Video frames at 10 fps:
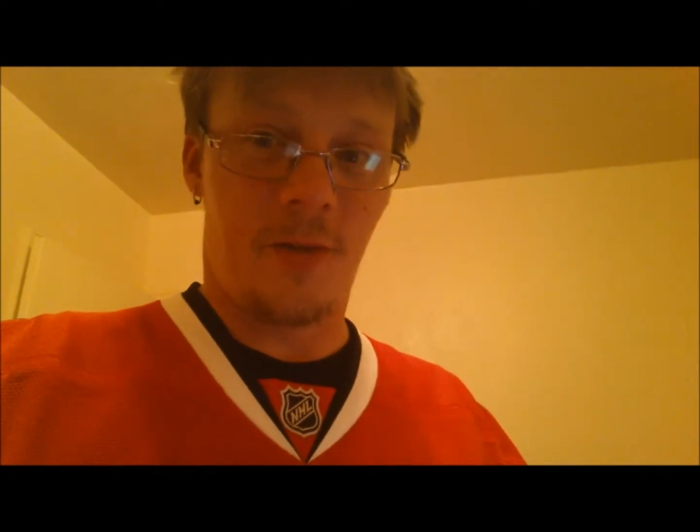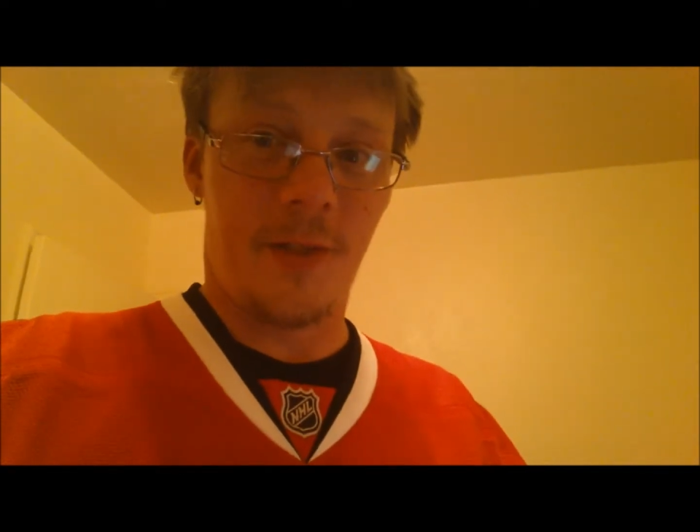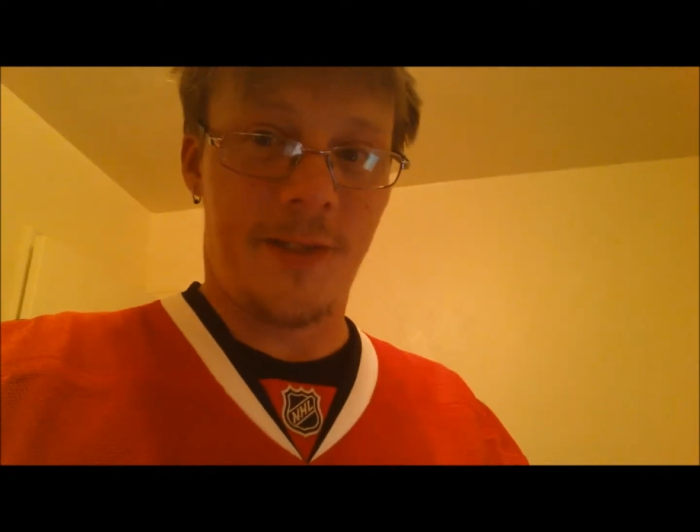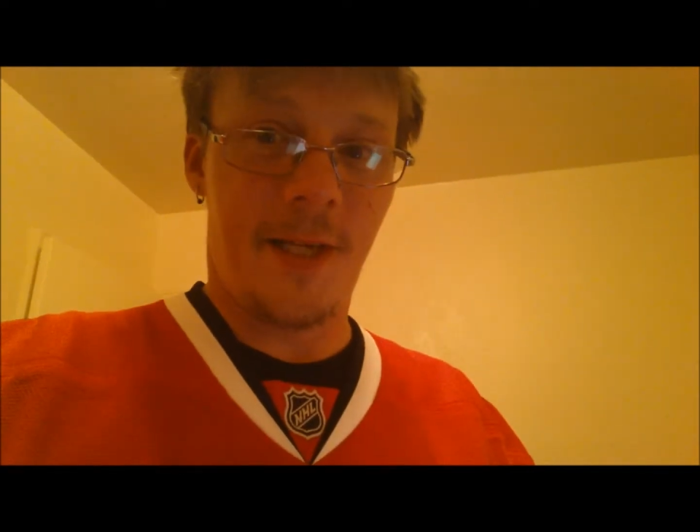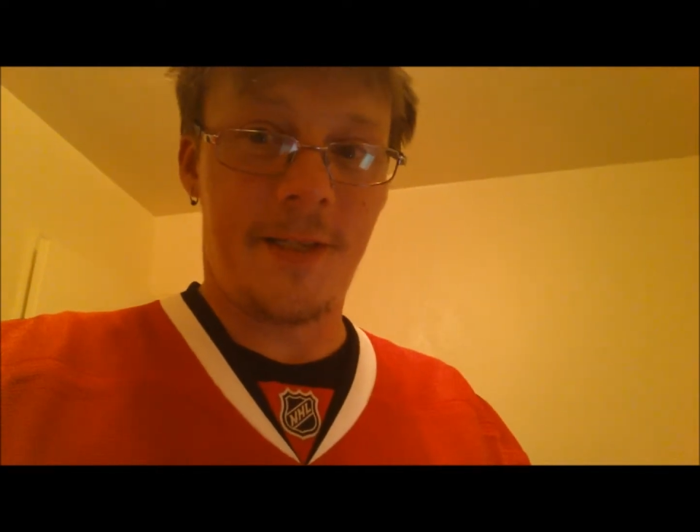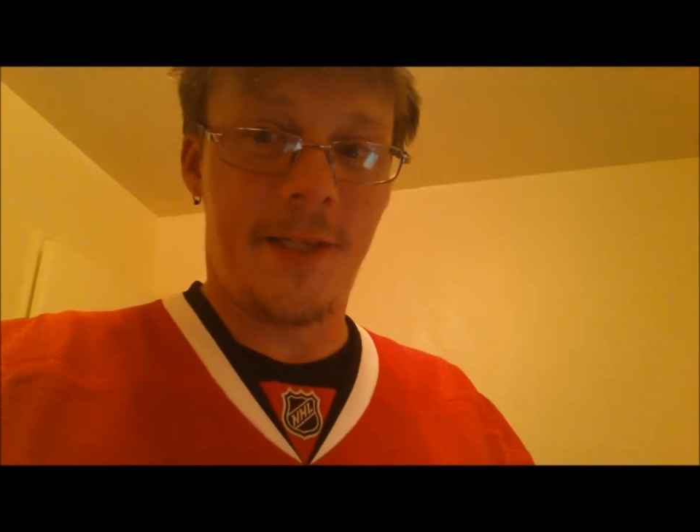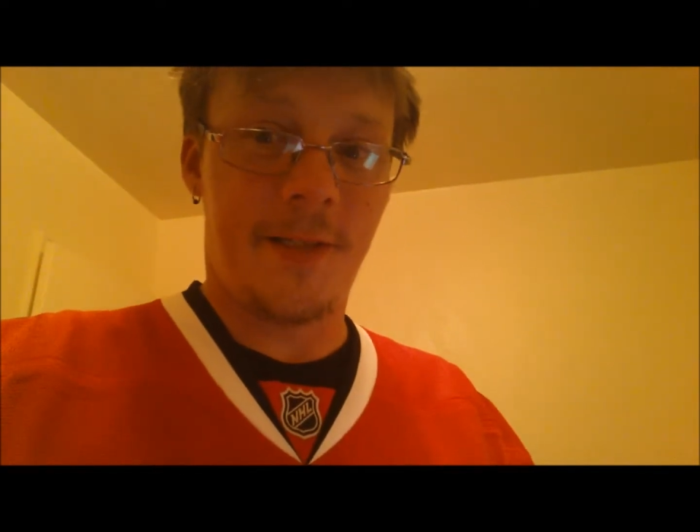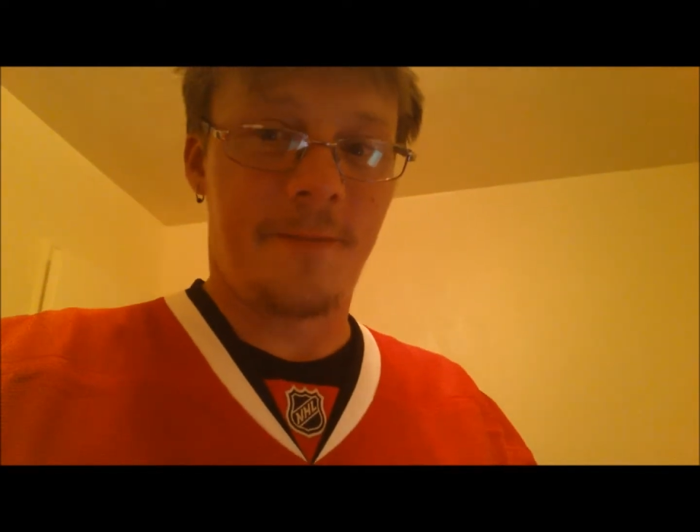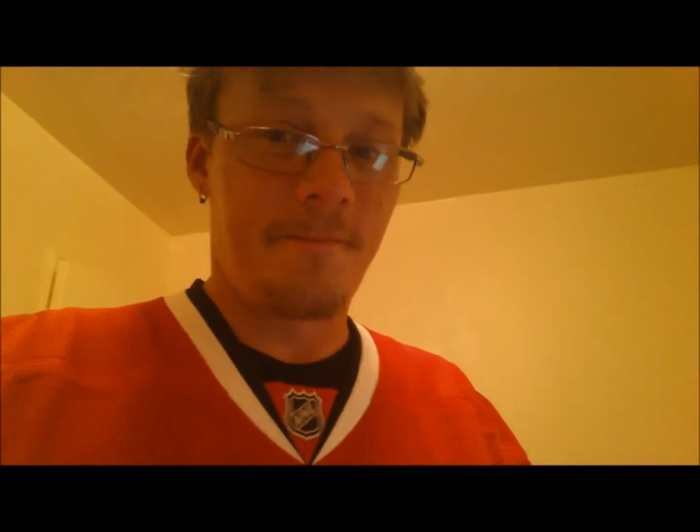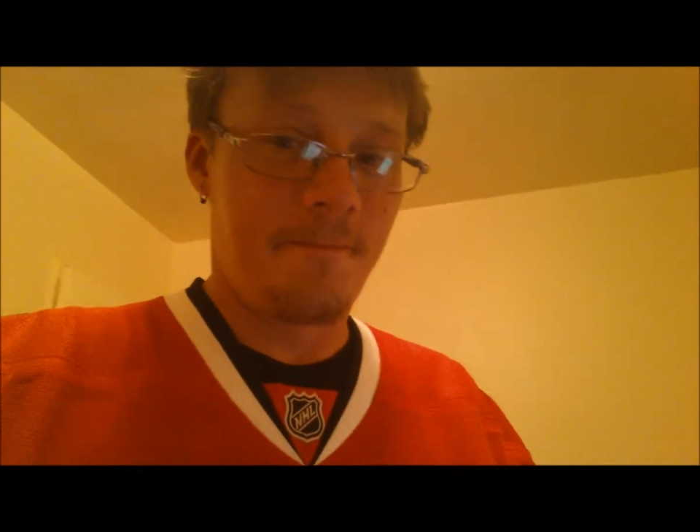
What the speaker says: early as next season.